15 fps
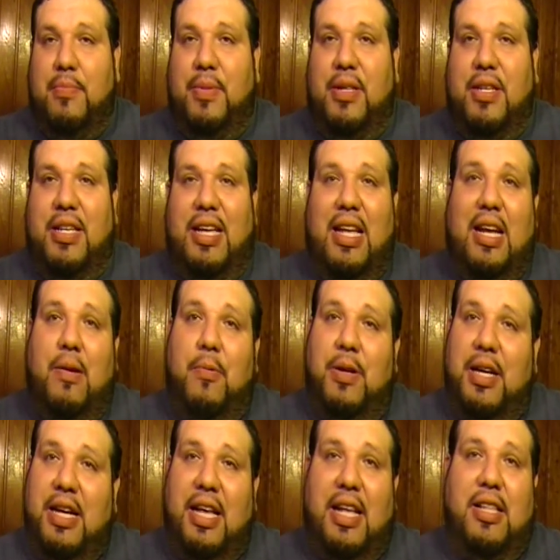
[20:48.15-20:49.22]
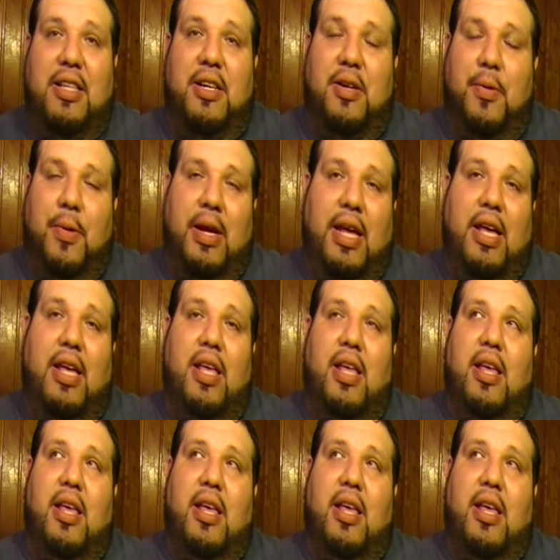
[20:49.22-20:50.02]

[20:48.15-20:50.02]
but again, I wanted to get the degree.